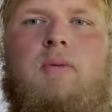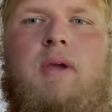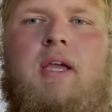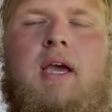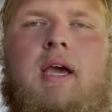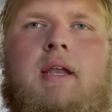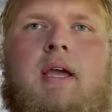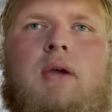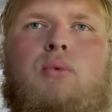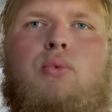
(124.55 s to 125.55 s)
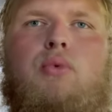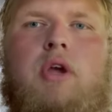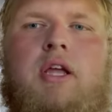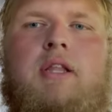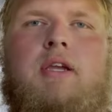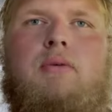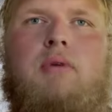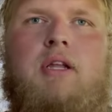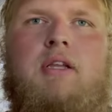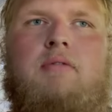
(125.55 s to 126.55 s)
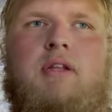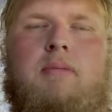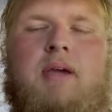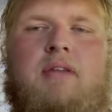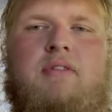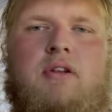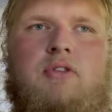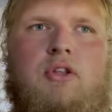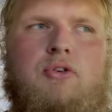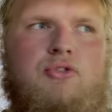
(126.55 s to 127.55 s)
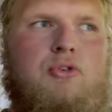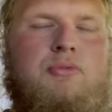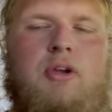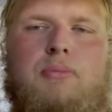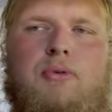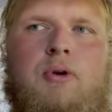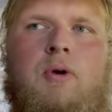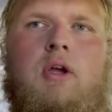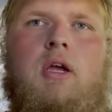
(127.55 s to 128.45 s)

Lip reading: we had a really, really, really bad set of thunderstorms come through.